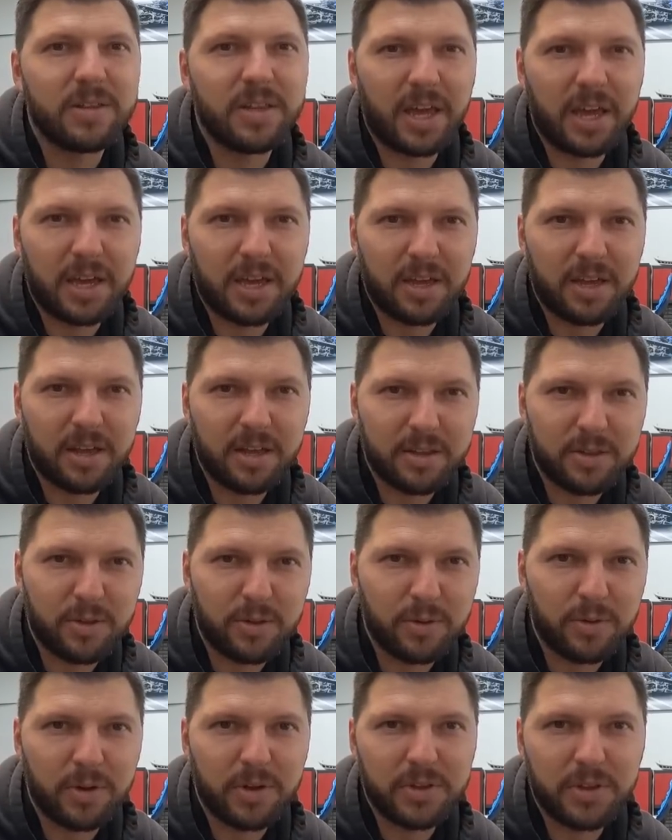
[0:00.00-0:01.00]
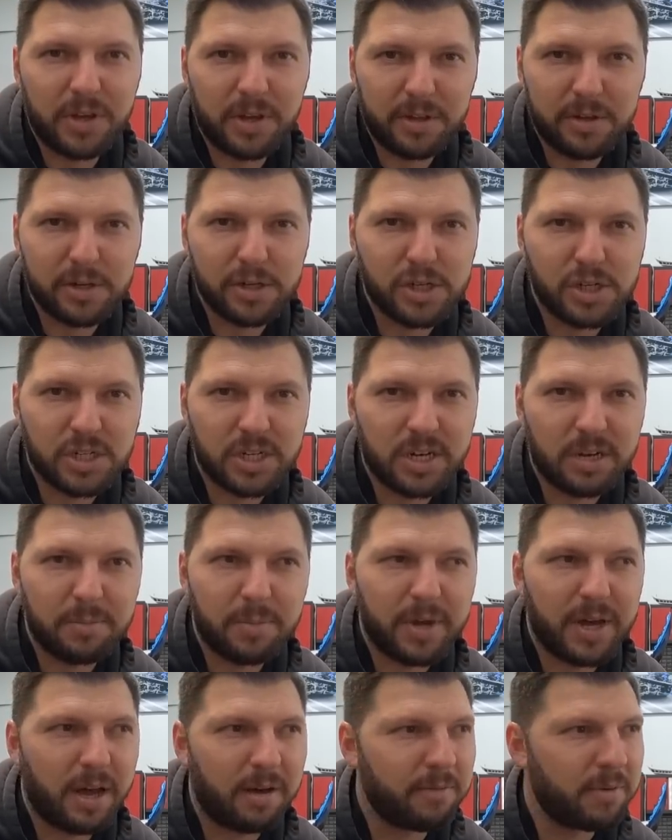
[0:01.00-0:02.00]
take it to a dealership,
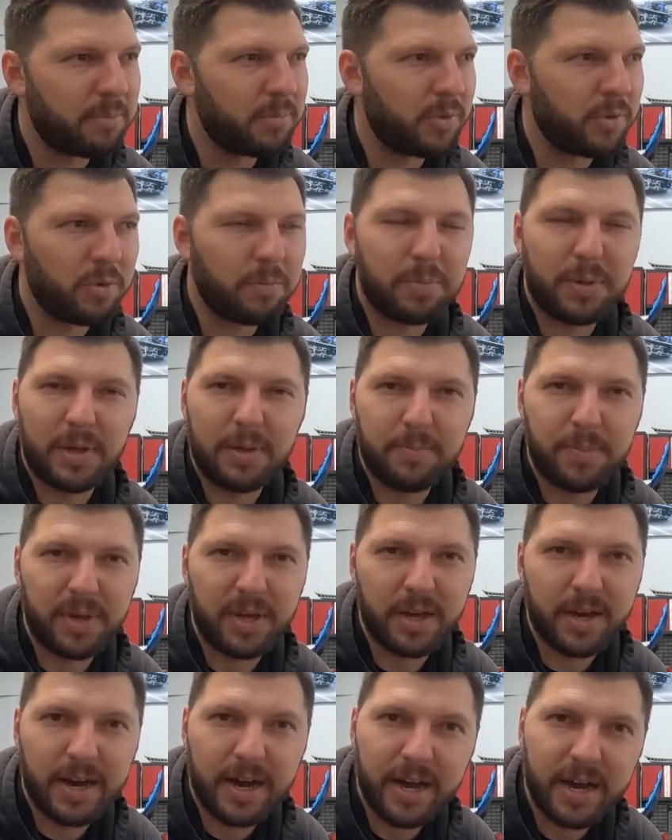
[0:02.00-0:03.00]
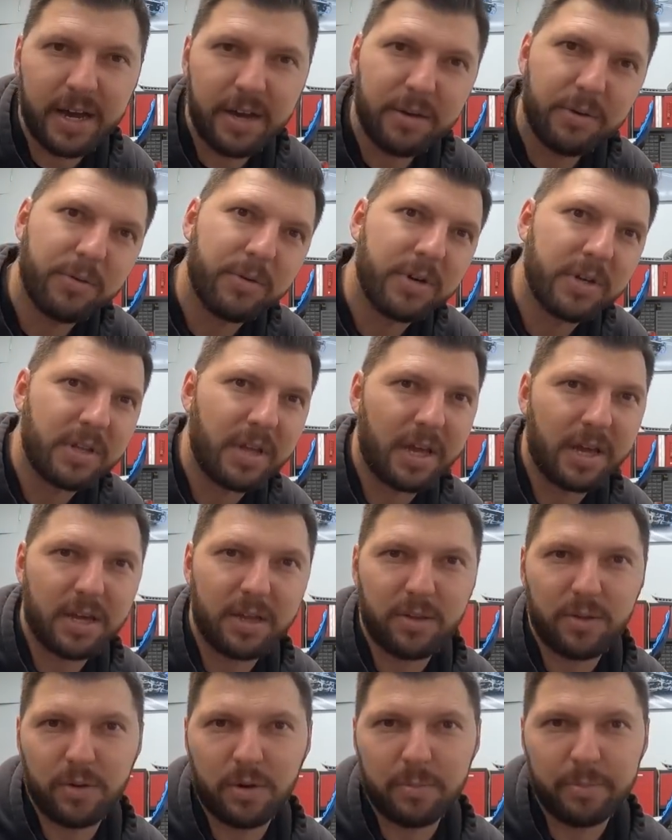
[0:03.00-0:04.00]
have them do PPI, or take
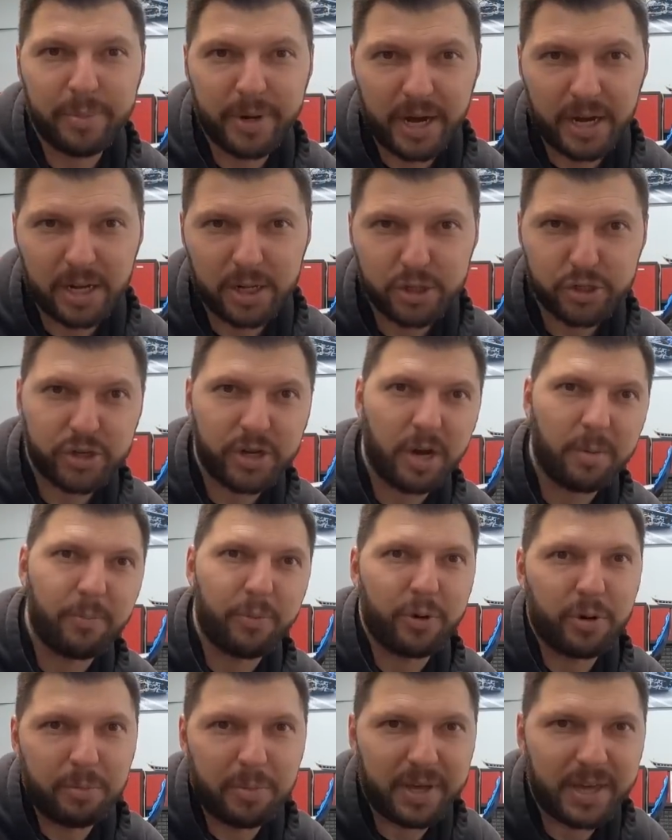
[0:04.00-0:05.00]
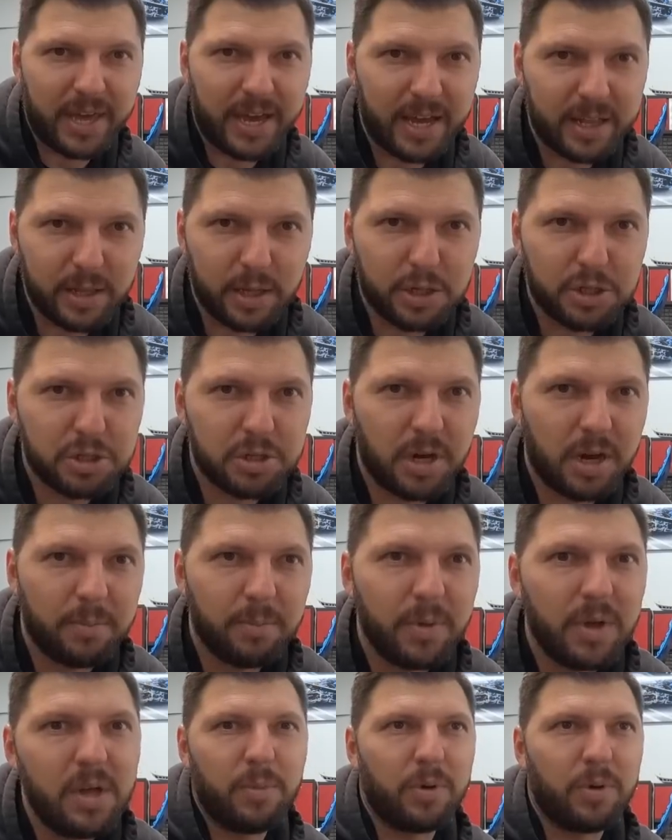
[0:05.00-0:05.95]
it to a body shop or a mechanic shop.